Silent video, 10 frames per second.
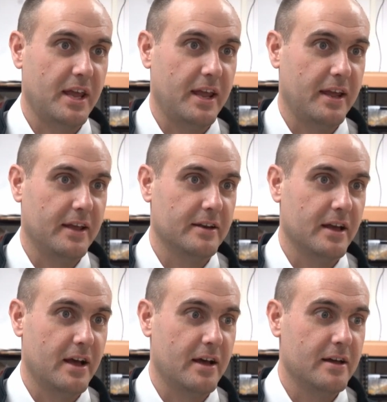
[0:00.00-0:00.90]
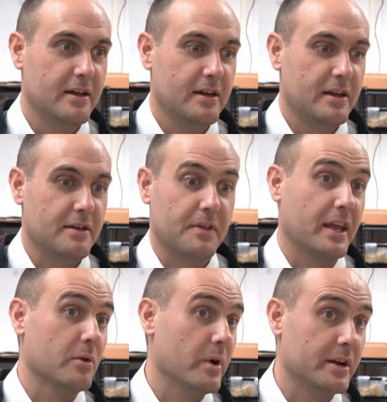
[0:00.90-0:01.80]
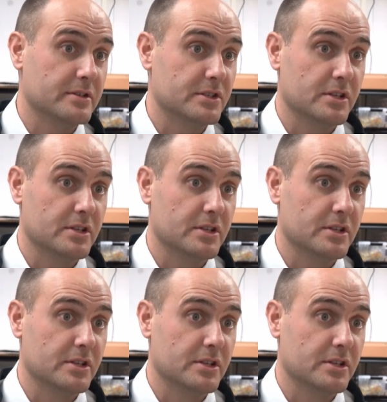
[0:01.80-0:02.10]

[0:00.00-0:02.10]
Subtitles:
And if they get right into